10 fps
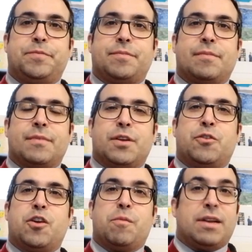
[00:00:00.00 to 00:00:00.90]

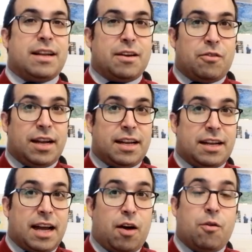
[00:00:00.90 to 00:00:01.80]
determine right
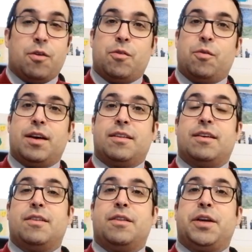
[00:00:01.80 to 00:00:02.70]
now whether
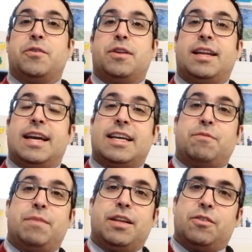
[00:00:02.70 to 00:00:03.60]
the Union has
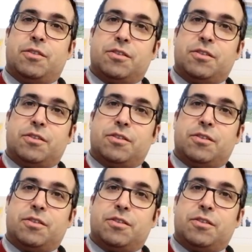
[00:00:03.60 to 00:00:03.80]
been or not